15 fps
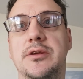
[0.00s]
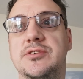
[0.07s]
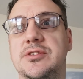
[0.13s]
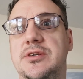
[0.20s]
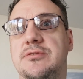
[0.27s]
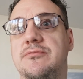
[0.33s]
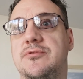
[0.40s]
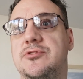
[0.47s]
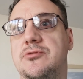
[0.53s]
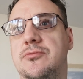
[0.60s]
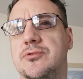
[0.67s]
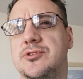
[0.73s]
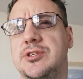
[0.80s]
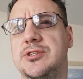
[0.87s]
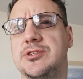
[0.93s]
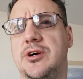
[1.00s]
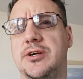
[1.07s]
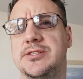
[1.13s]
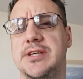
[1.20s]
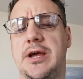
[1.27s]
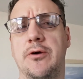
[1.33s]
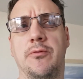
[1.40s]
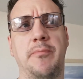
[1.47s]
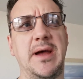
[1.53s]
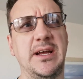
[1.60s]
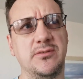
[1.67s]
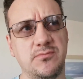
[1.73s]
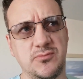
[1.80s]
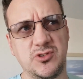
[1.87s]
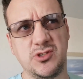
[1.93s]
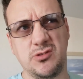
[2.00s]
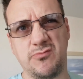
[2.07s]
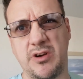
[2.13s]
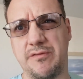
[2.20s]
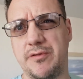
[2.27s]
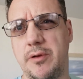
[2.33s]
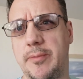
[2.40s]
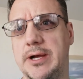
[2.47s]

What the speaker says: It's a sort of seaside town, roughly